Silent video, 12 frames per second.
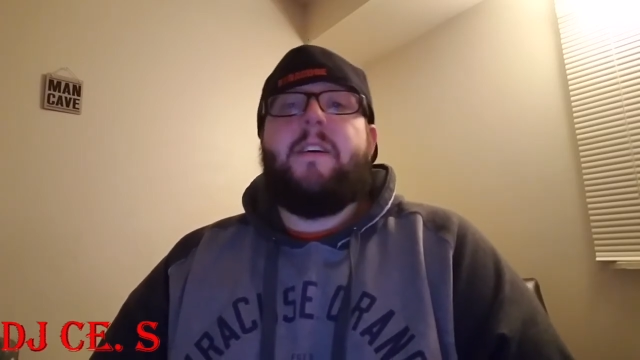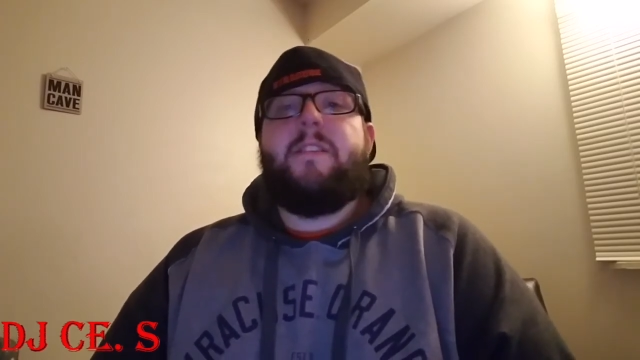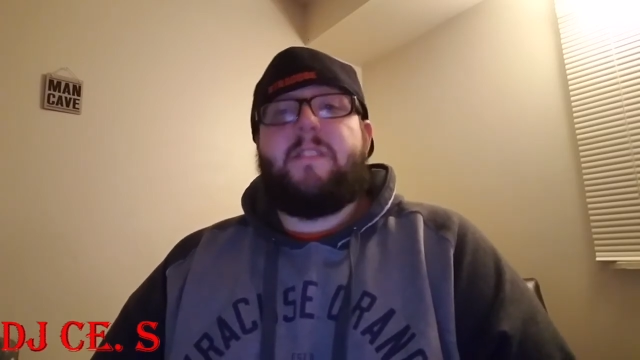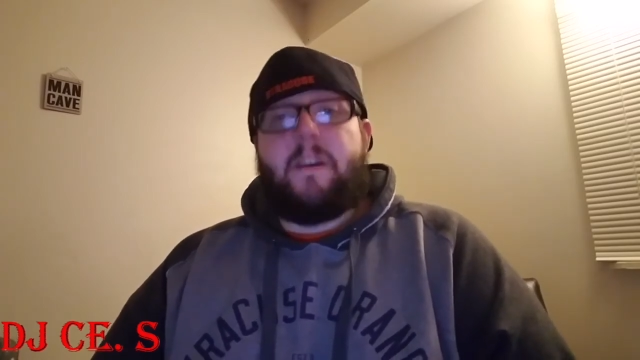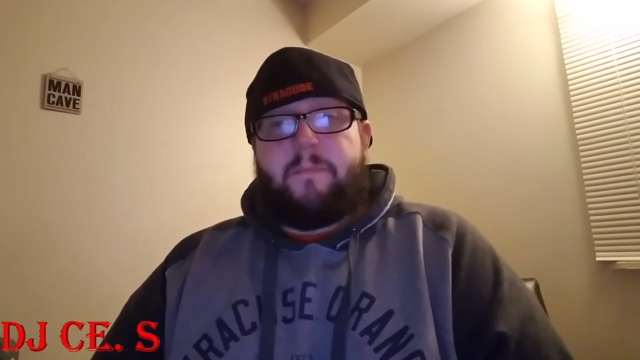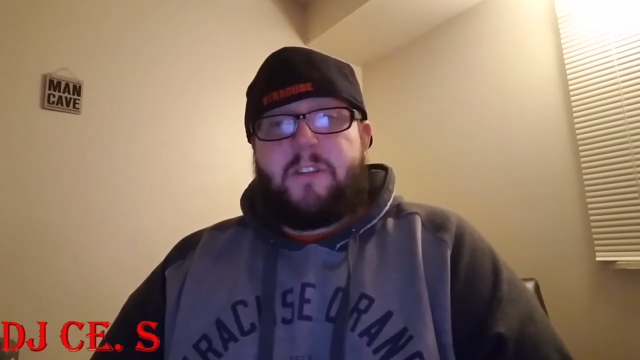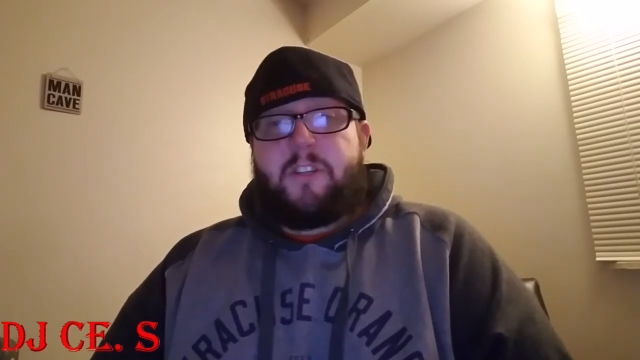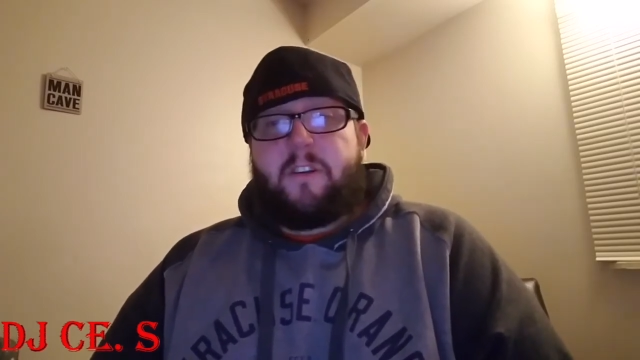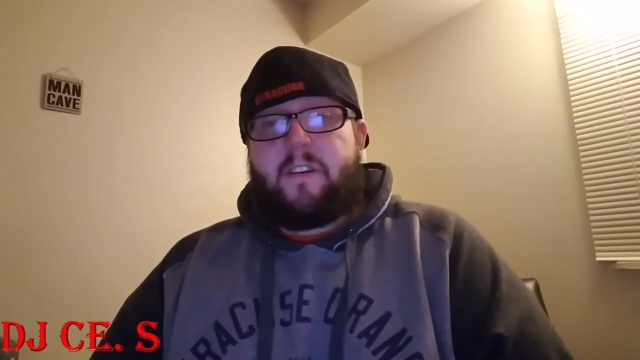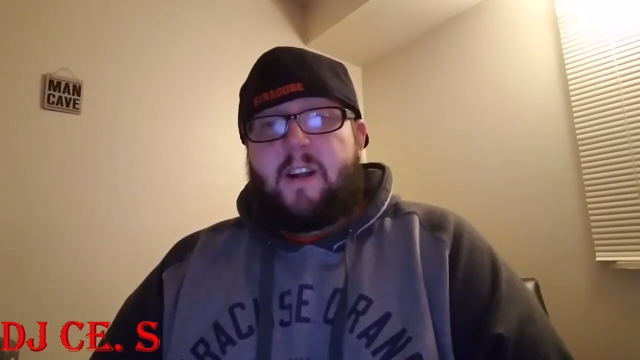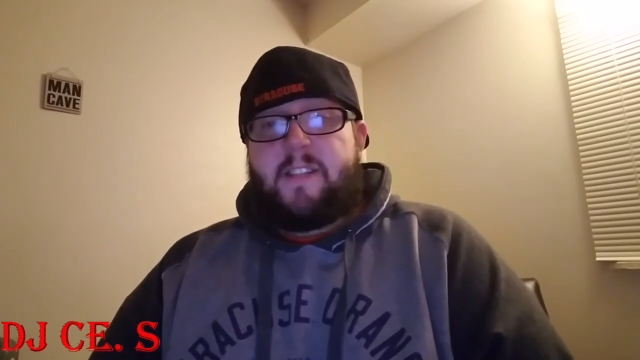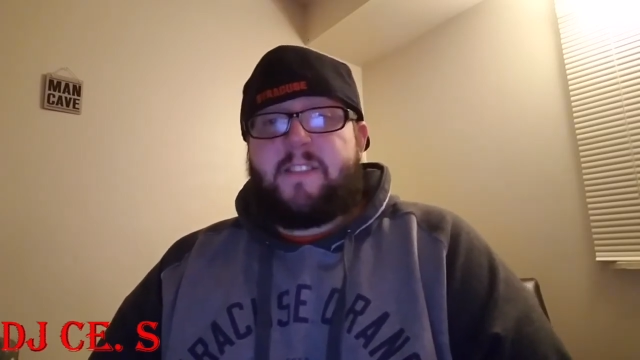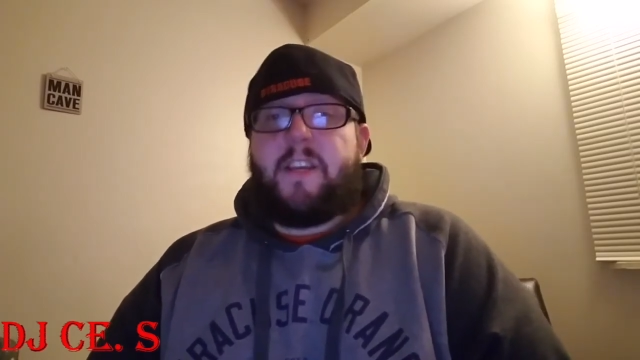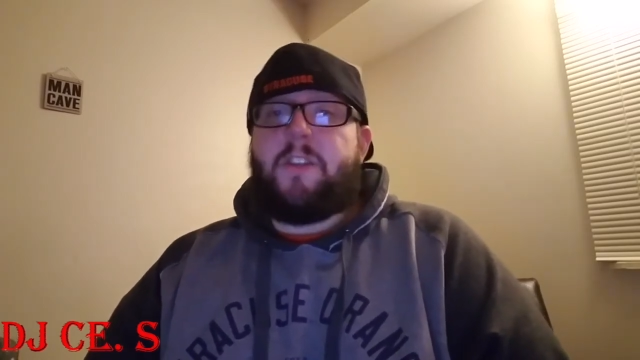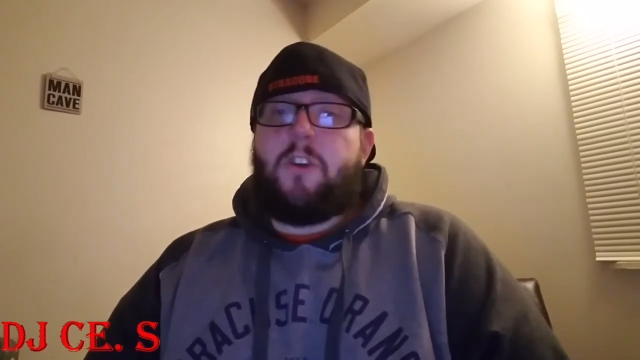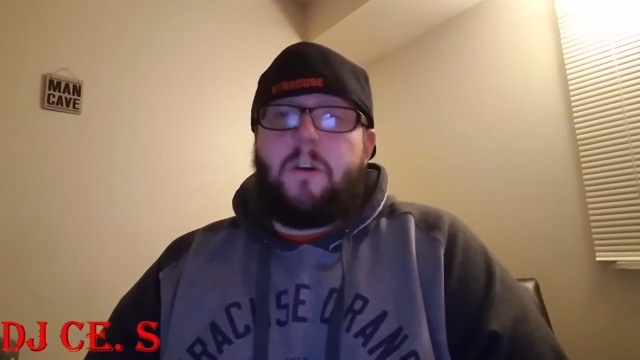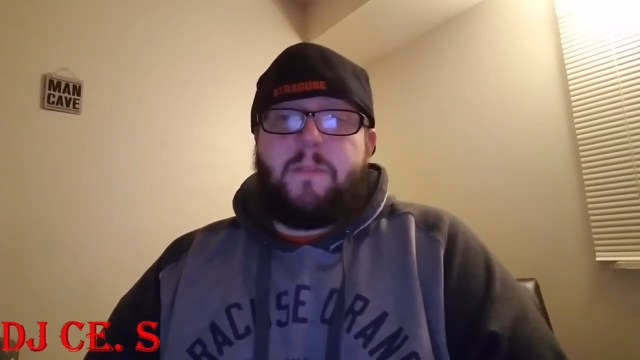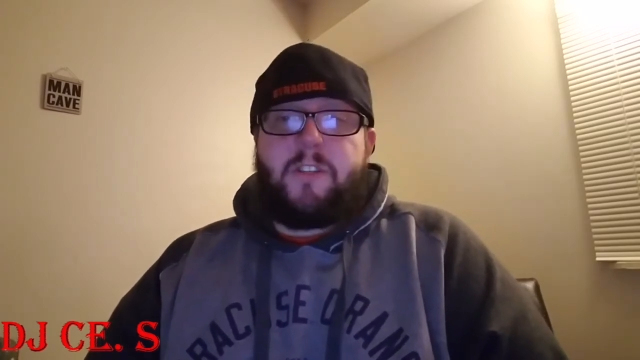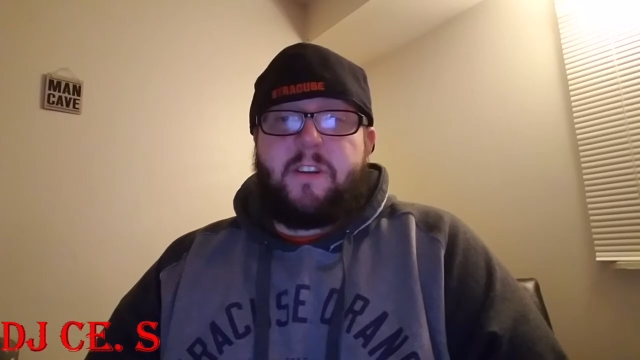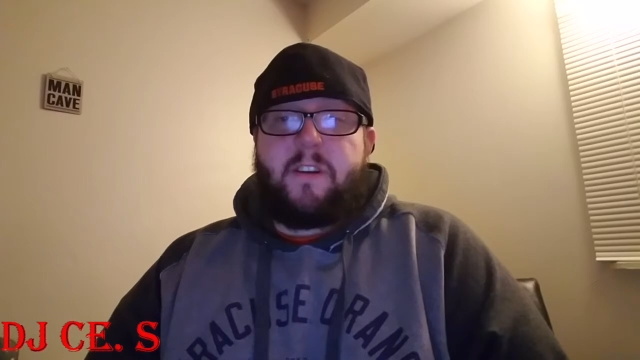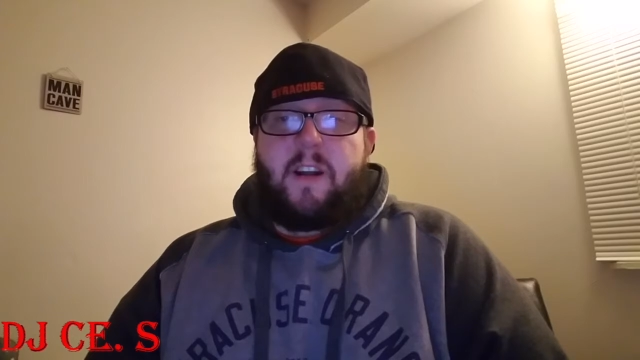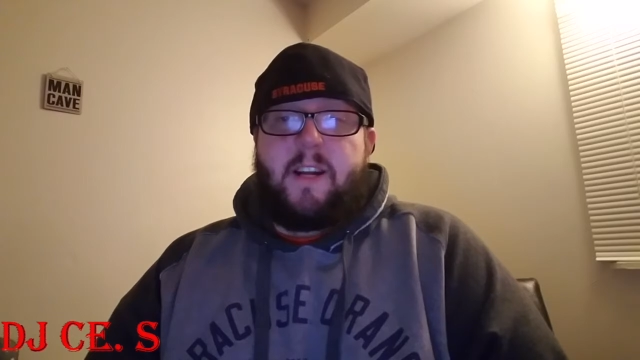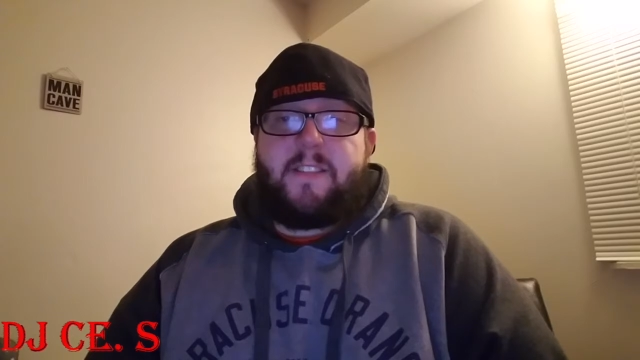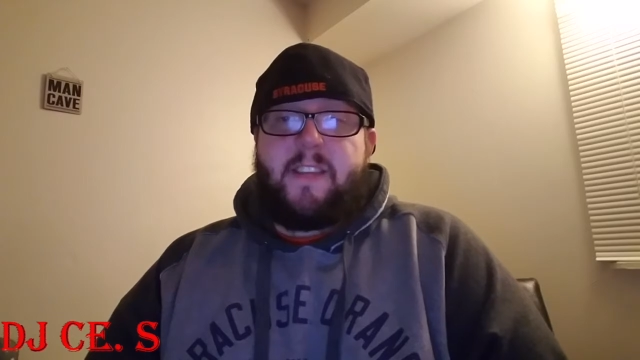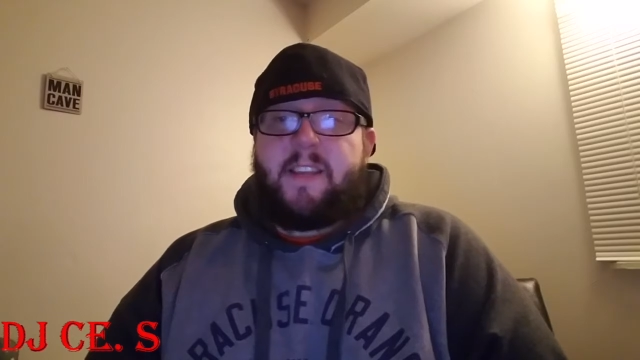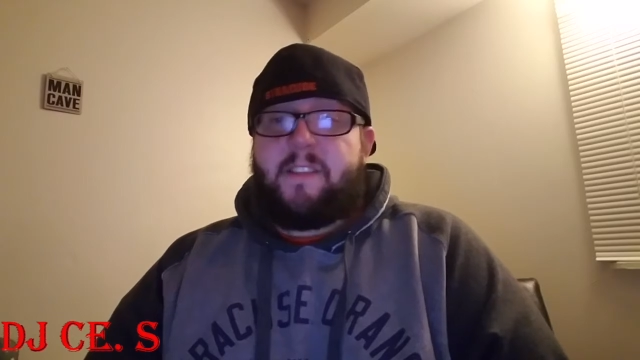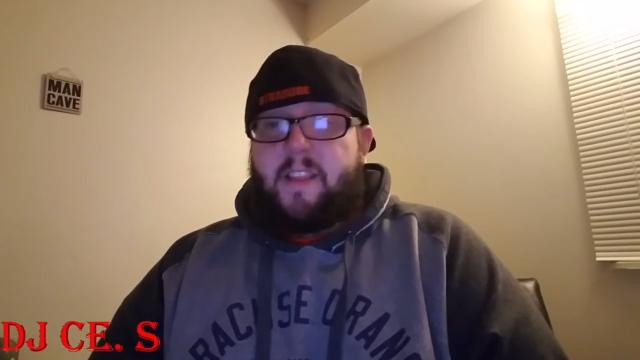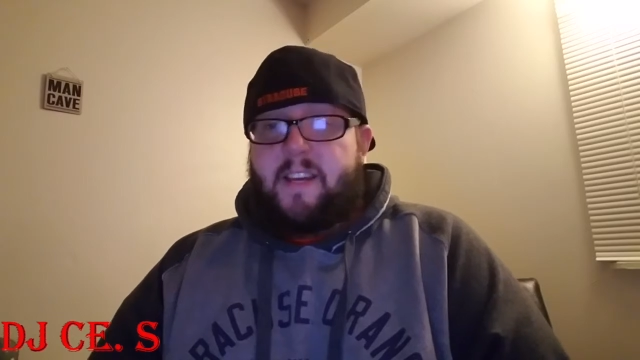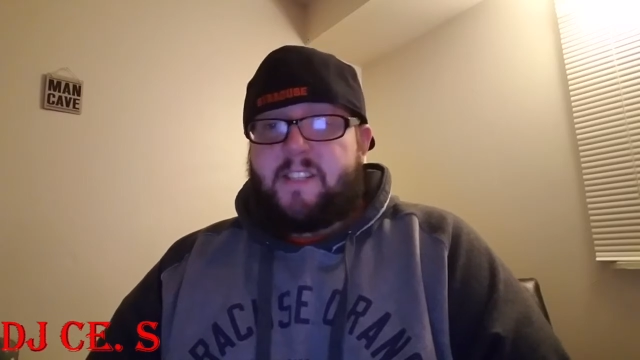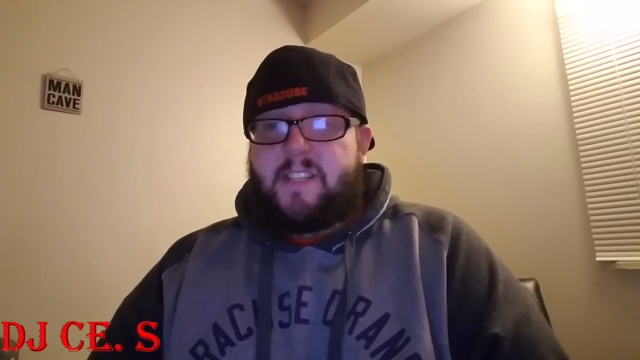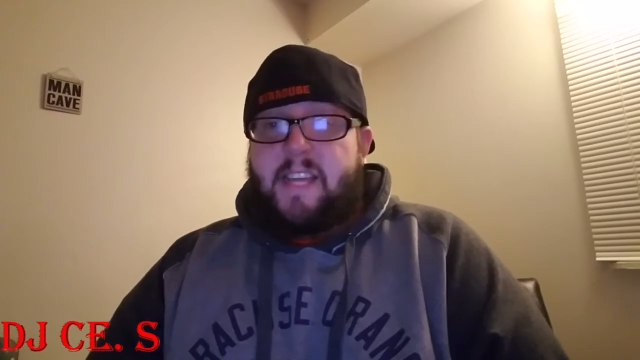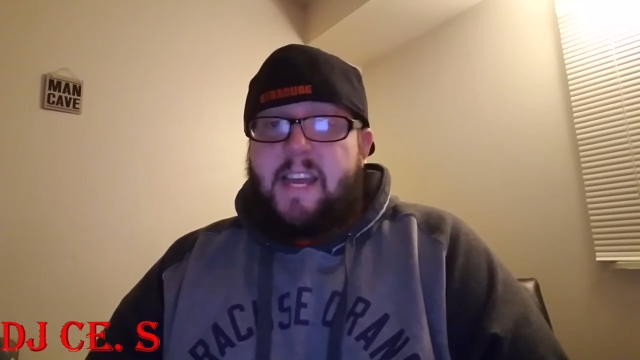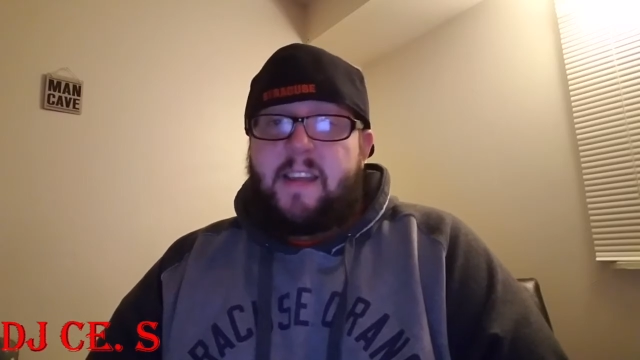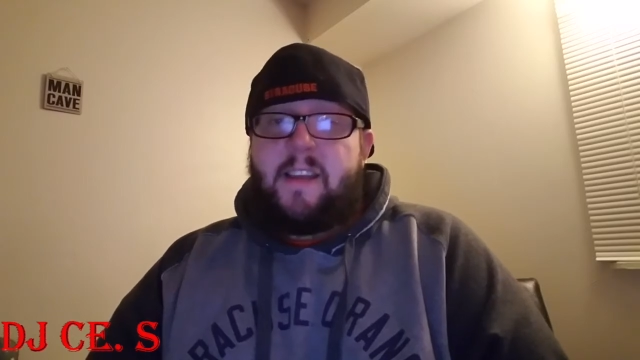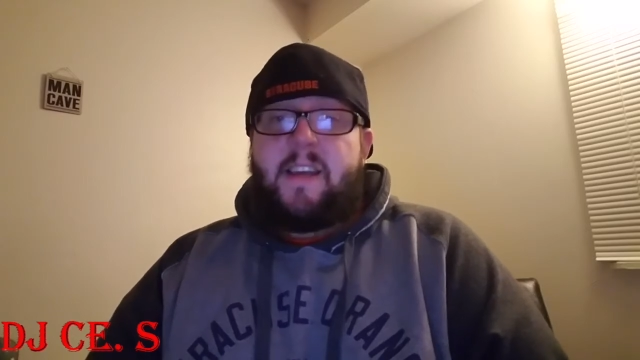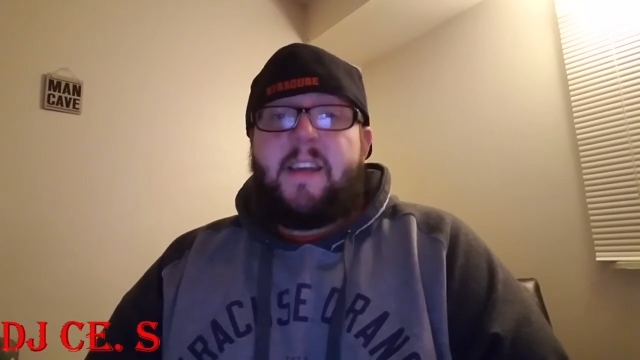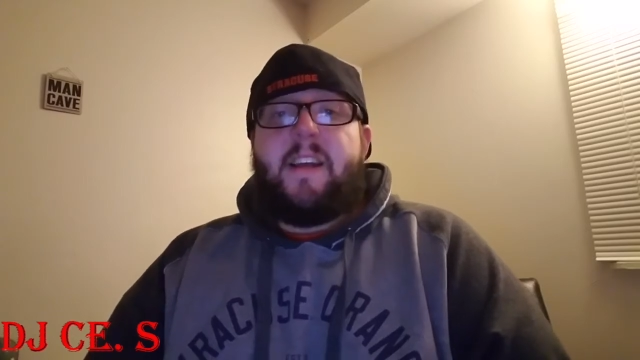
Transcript: some mature content, no mature content, and the likes of that.